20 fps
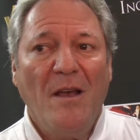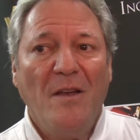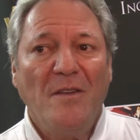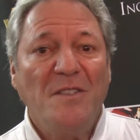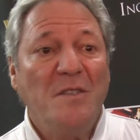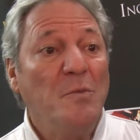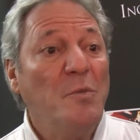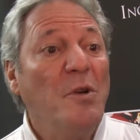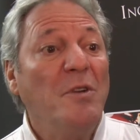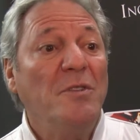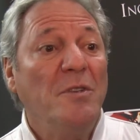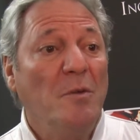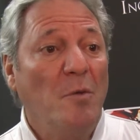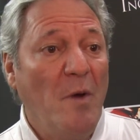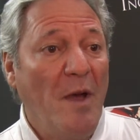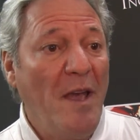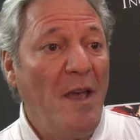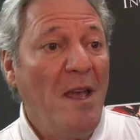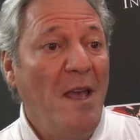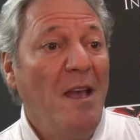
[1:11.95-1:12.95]
spiritual
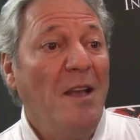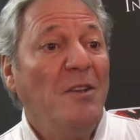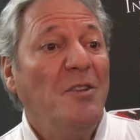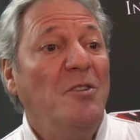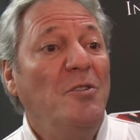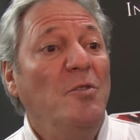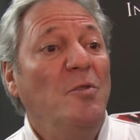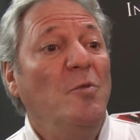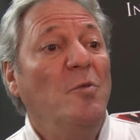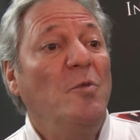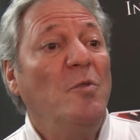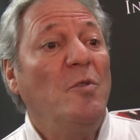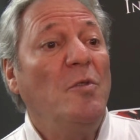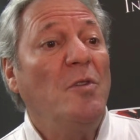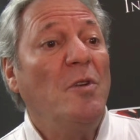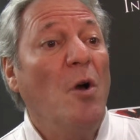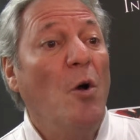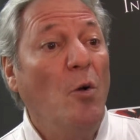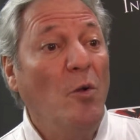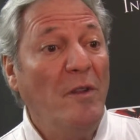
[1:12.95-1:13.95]
way to
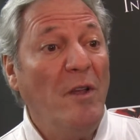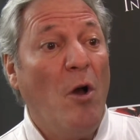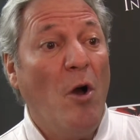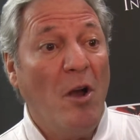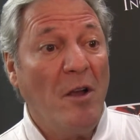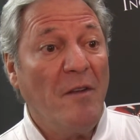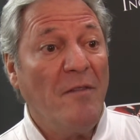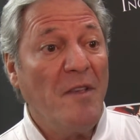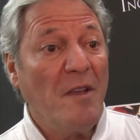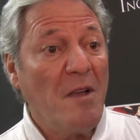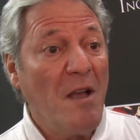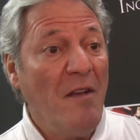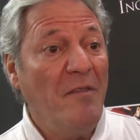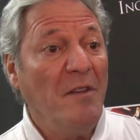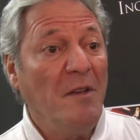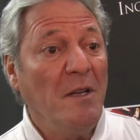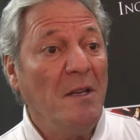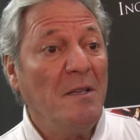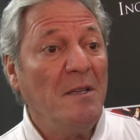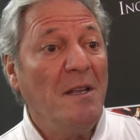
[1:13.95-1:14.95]
hold the Ark of the
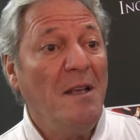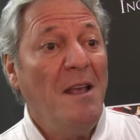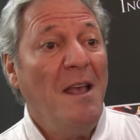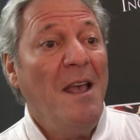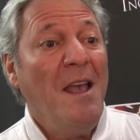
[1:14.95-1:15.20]
Covenant.